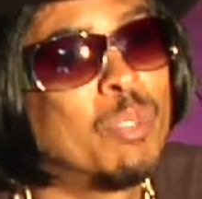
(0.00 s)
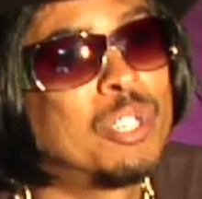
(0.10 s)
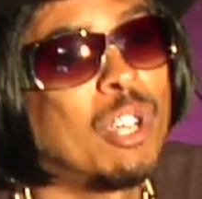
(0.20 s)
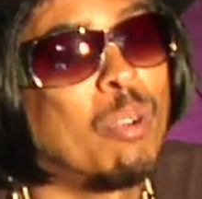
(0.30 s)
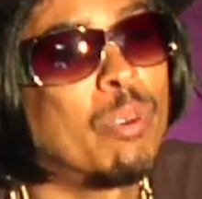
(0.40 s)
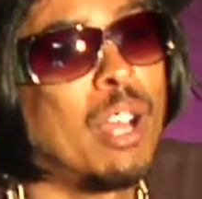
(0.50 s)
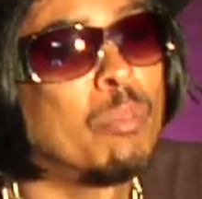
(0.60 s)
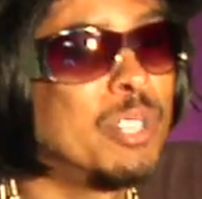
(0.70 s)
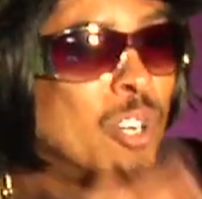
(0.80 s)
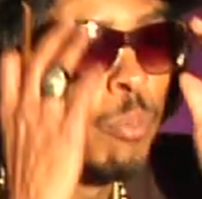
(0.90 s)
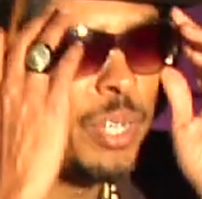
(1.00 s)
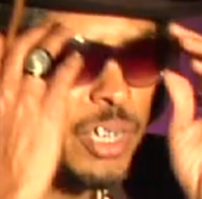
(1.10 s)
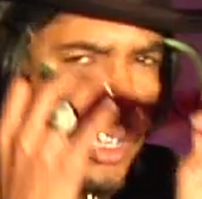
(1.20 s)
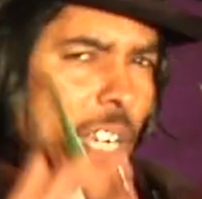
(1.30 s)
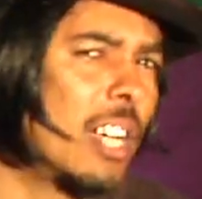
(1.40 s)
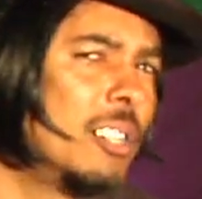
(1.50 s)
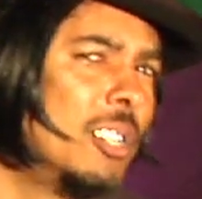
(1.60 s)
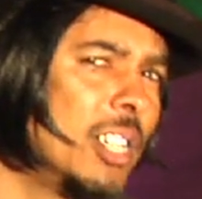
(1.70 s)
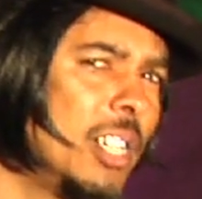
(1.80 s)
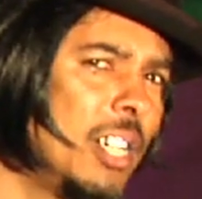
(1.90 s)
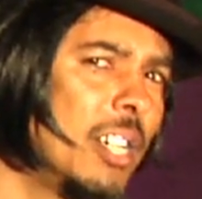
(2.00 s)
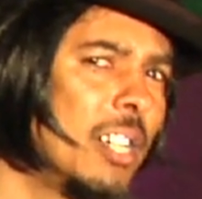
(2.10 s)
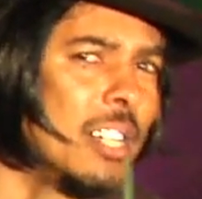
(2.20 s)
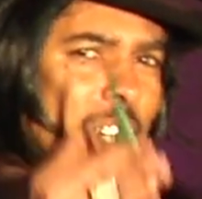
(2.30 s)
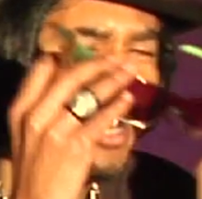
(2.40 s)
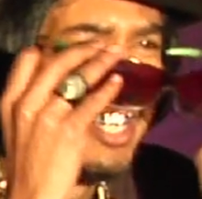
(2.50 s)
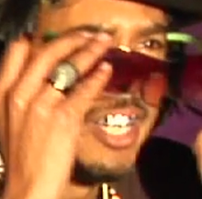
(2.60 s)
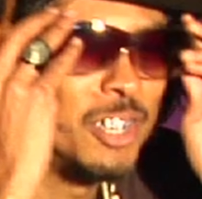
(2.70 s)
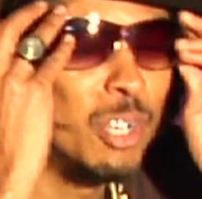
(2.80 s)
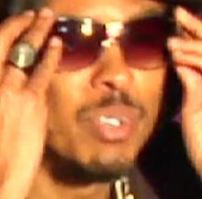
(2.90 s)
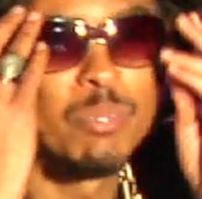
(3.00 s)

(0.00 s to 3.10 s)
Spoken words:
y'all probably know me as Shock G, and some